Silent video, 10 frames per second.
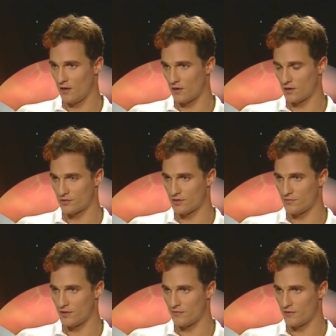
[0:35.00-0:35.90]
or go see
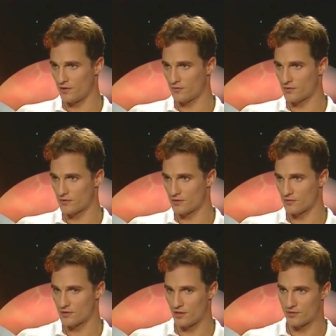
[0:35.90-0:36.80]
many films. So
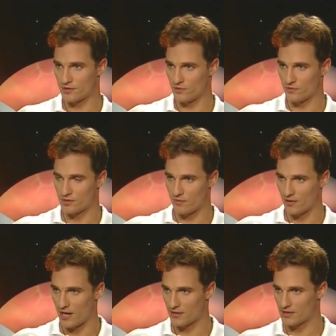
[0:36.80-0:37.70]
it was always doing
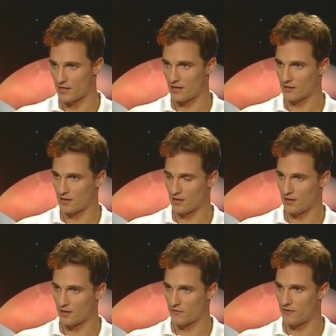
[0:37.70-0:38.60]
something outside, kind of
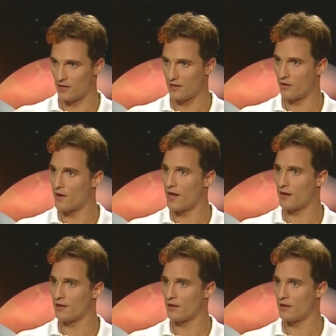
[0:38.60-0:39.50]
huck finning
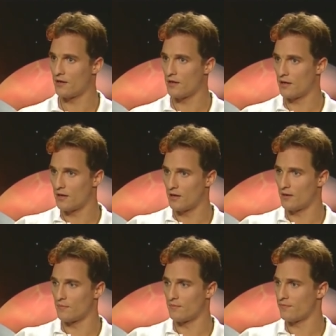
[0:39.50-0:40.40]
around.
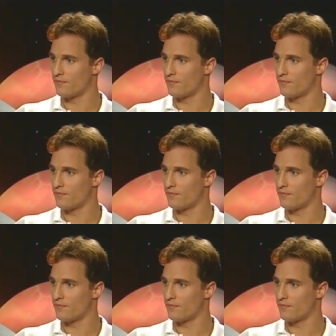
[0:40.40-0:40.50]
Um,